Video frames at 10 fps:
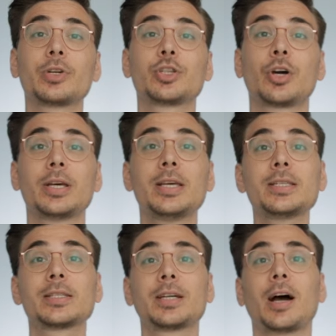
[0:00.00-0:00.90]
return
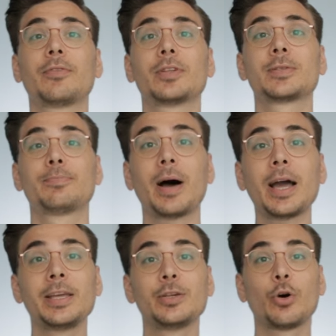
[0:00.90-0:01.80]
is covered
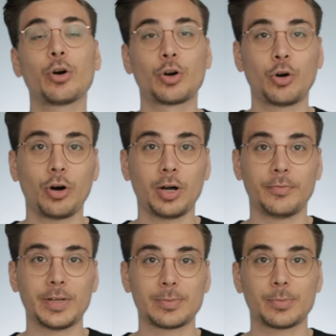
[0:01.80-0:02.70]
by your core
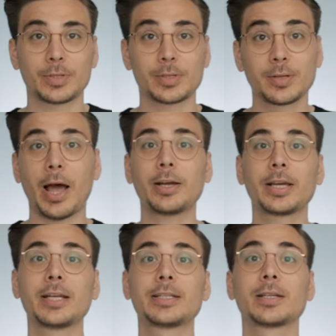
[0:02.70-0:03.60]
investments. By
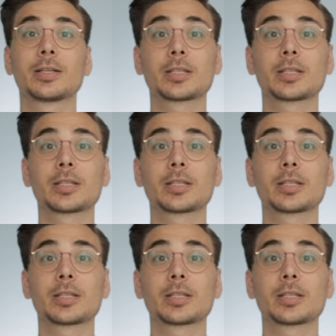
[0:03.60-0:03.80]
allocating